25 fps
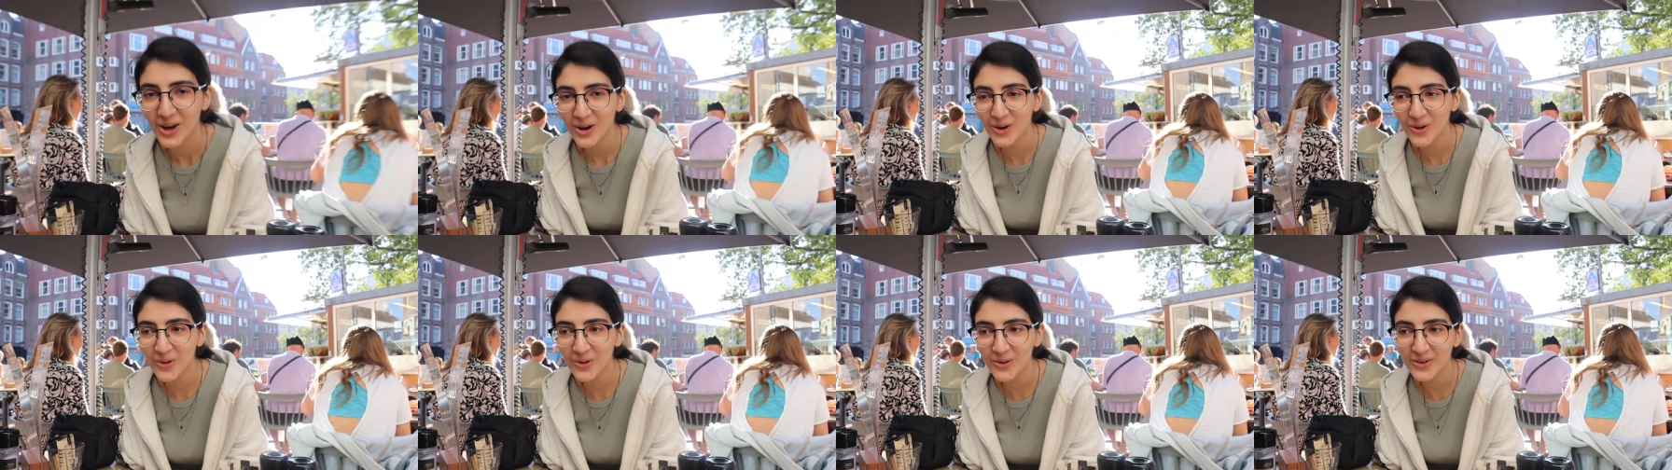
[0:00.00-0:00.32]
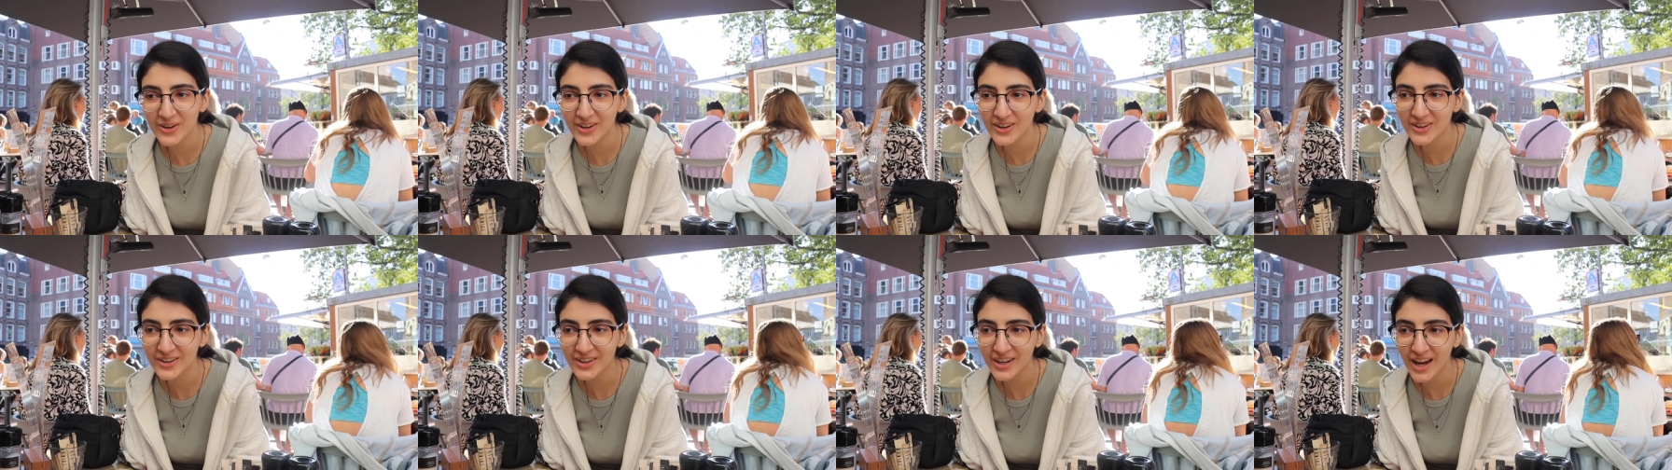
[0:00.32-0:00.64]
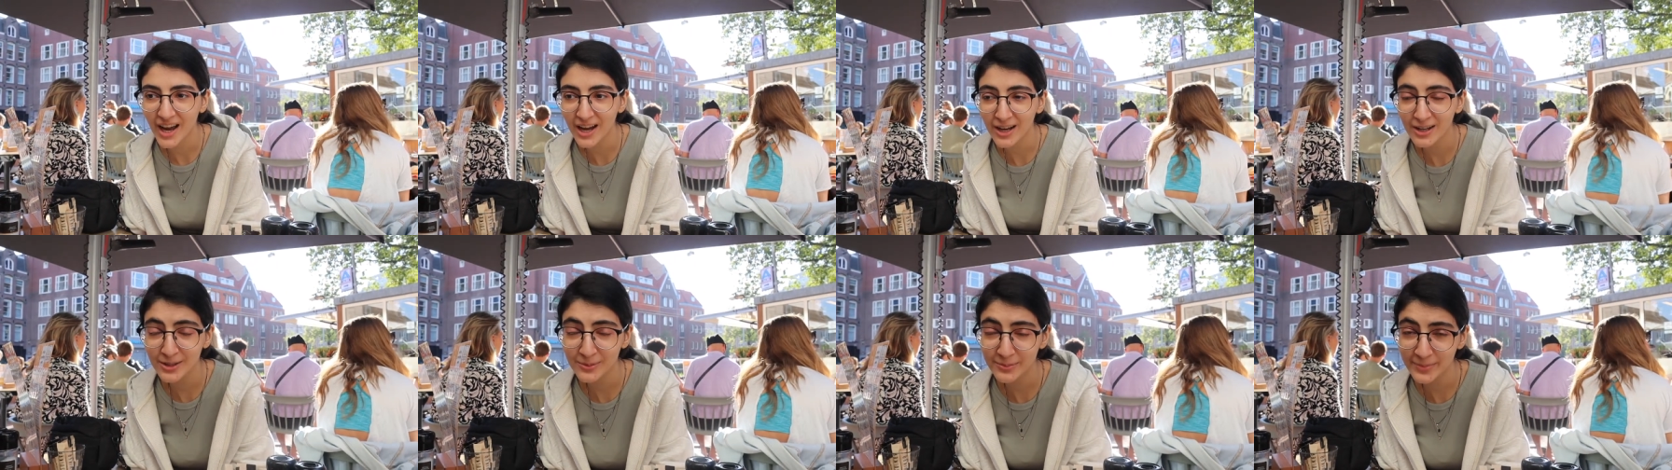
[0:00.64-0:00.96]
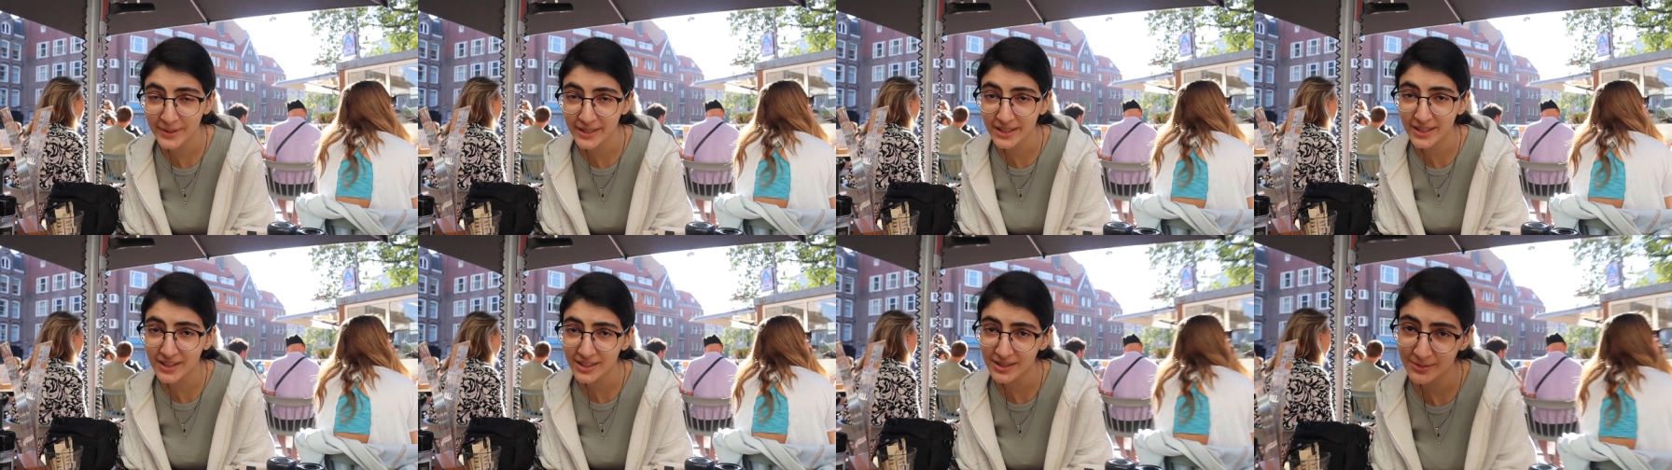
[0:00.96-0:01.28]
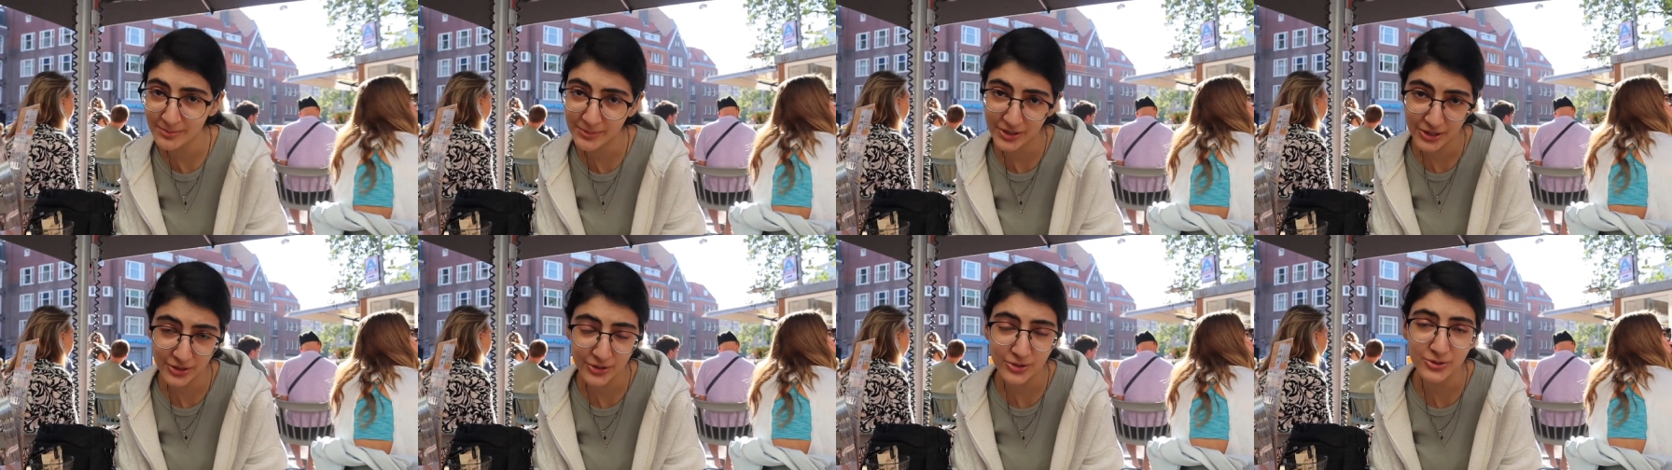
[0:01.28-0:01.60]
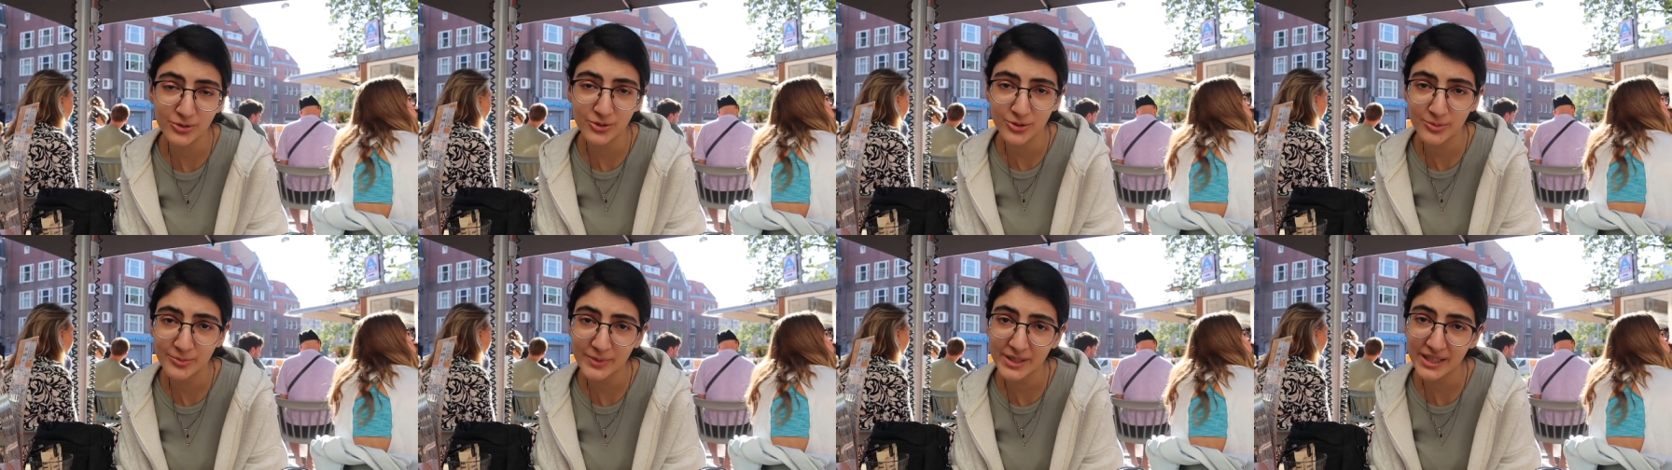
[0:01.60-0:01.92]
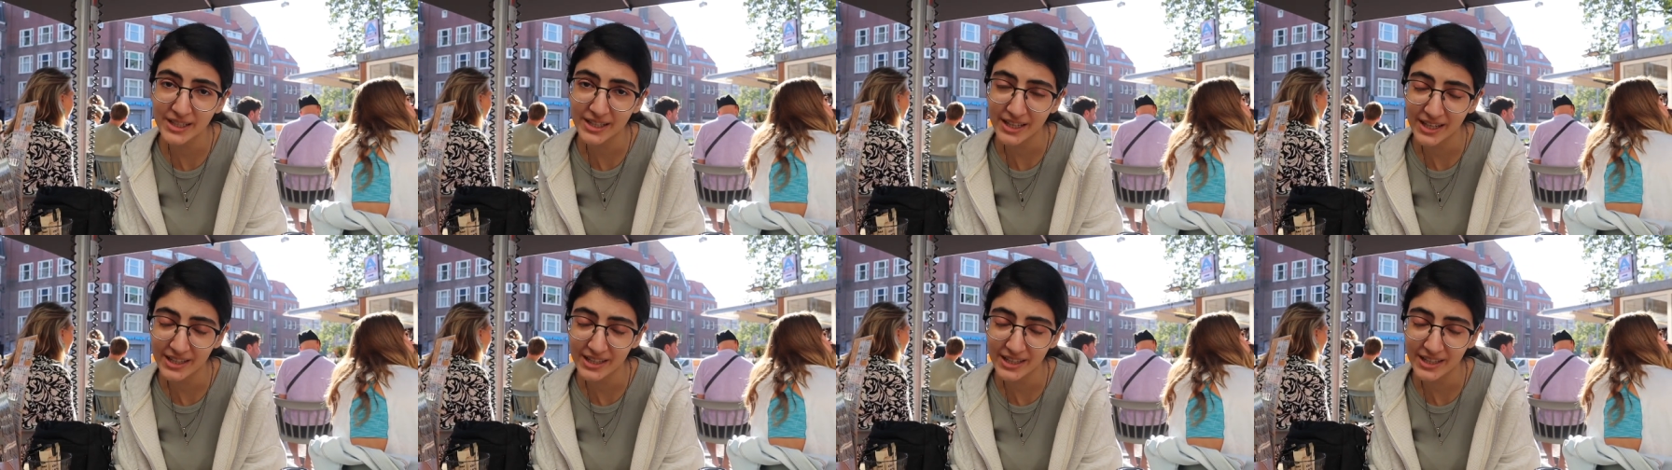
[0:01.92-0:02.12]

Or I'll become your roomie